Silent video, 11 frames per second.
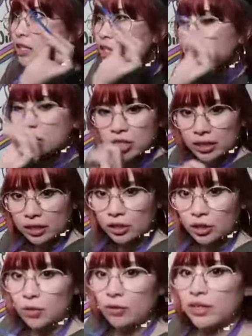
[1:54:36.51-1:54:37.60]
touching it. You
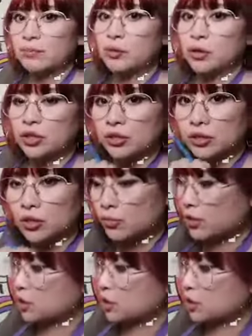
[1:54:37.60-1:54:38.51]
don't want to put too much